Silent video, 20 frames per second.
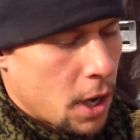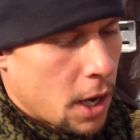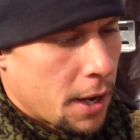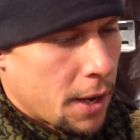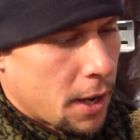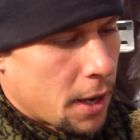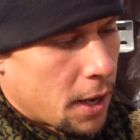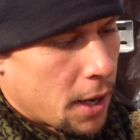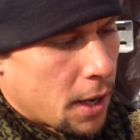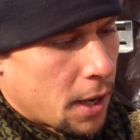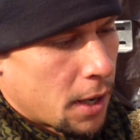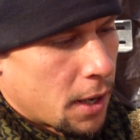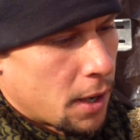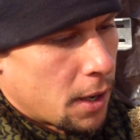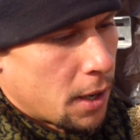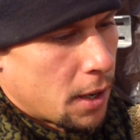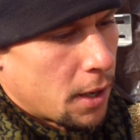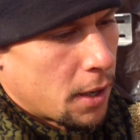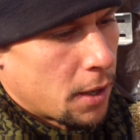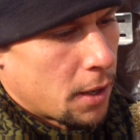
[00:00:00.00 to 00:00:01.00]

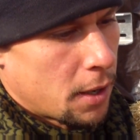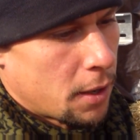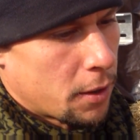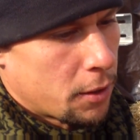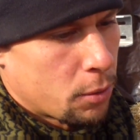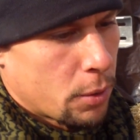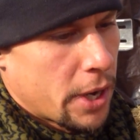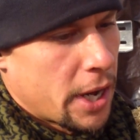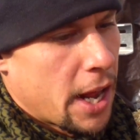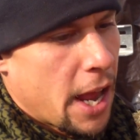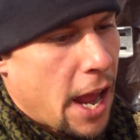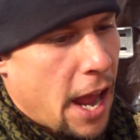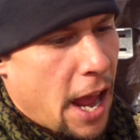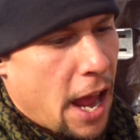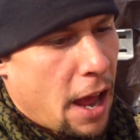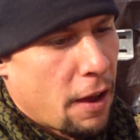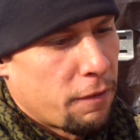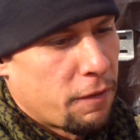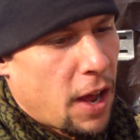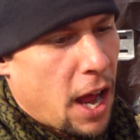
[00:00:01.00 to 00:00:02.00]

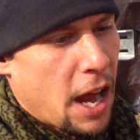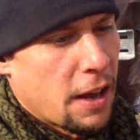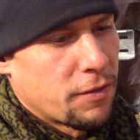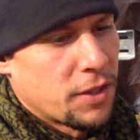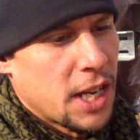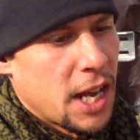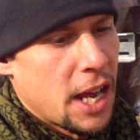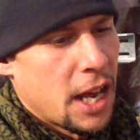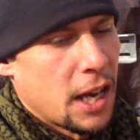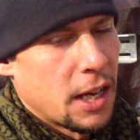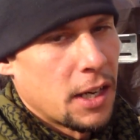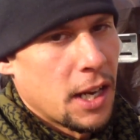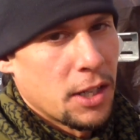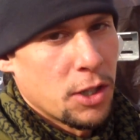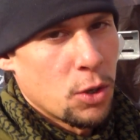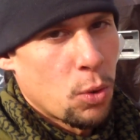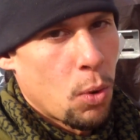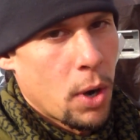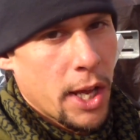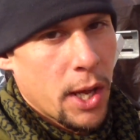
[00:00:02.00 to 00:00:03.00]
3.5, 5, 10,
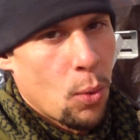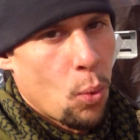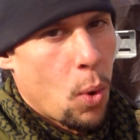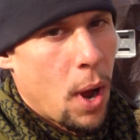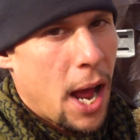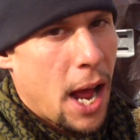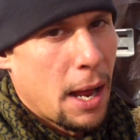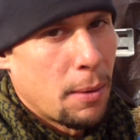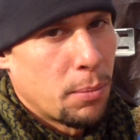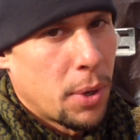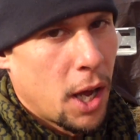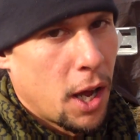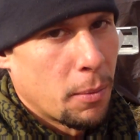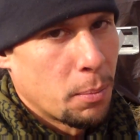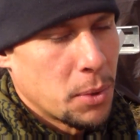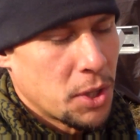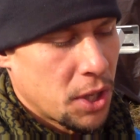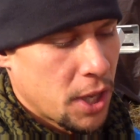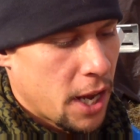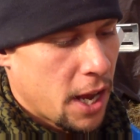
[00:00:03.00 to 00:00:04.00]
and 20 watt
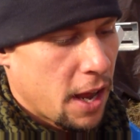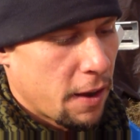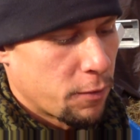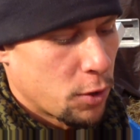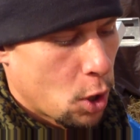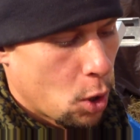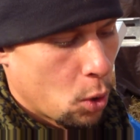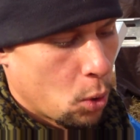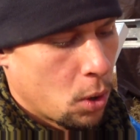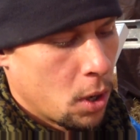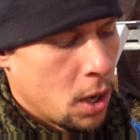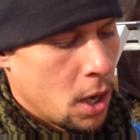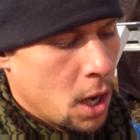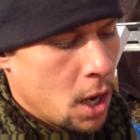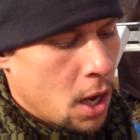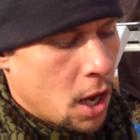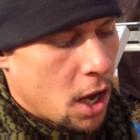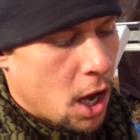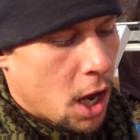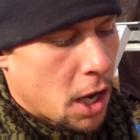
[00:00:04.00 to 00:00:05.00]
pumps that have no
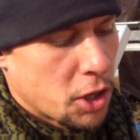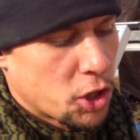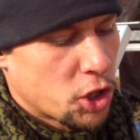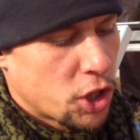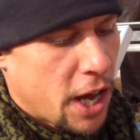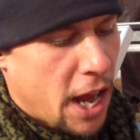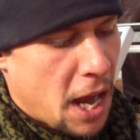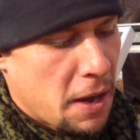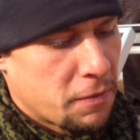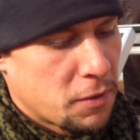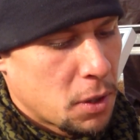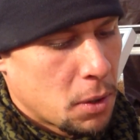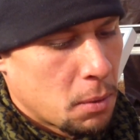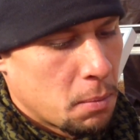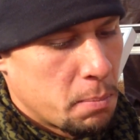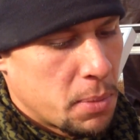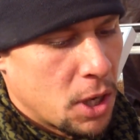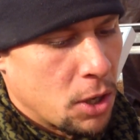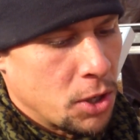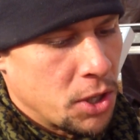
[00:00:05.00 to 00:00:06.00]
shaft
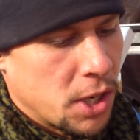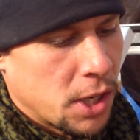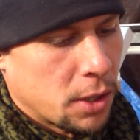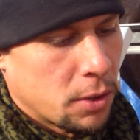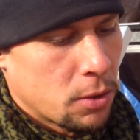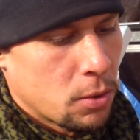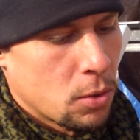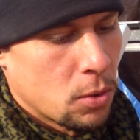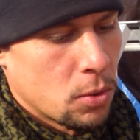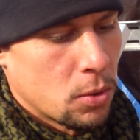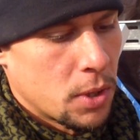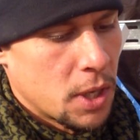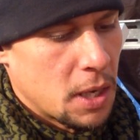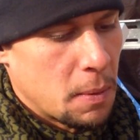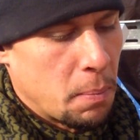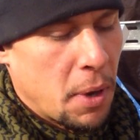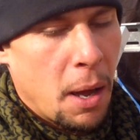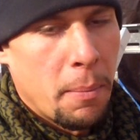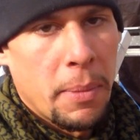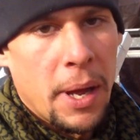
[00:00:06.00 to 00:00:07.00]
piercing through
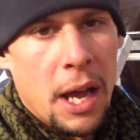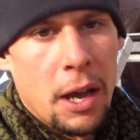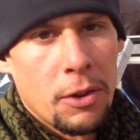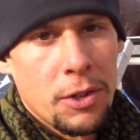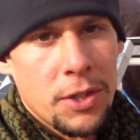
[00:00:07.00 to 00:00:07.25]
the pump